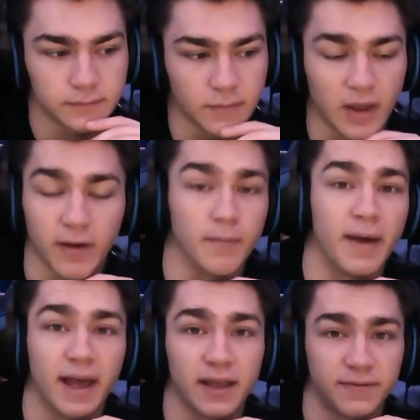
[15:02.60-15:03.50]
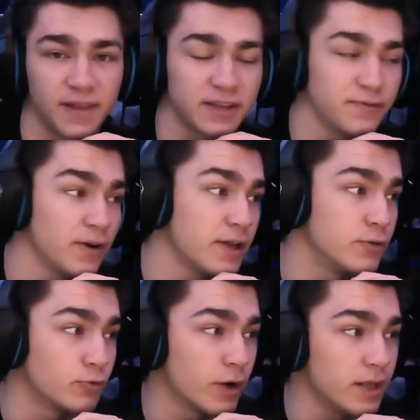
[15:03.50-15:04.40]
If that's
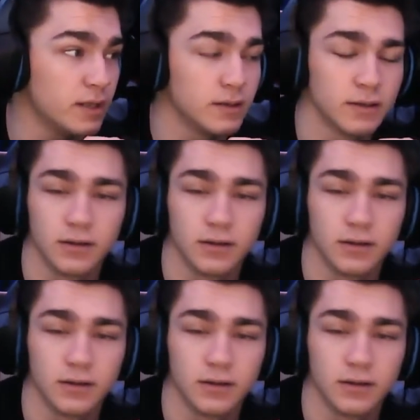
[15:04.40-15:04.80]
fucking right,